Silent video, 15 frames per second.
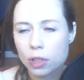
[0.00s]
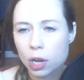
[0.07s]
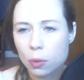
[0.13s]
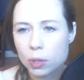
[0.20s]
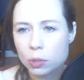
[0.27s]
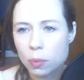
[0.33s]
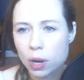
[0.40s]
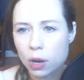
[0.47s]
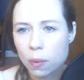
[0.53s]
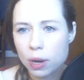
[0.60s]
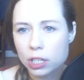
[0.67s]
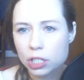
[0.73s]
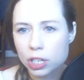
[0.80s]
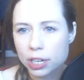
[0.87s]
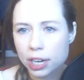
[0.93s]
there was one
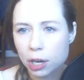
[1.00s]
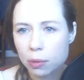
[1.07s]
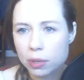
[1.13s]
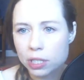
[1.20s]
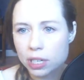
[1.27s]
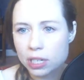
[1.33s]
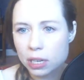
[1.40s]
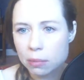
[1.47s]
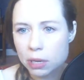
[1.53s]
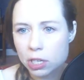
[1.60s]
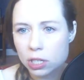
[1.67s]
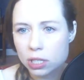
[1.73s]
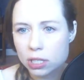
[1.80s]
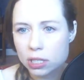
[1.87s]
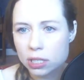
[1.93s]
question here. It's going to take me
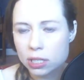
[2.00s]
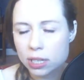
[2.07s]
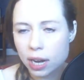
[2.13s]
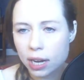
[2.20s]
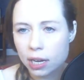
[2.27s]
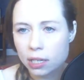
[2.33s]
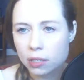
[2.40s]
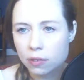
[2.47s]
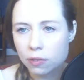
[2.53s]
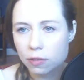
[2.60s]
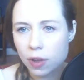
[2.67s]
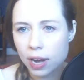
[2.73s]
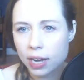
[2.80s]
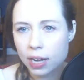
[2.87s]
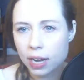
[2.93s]
just a second to
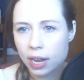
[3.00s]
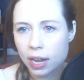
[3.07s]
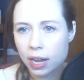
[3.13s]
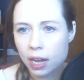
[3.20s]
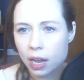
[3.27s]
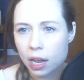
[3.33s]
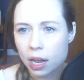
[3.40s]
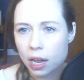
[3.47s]
find it.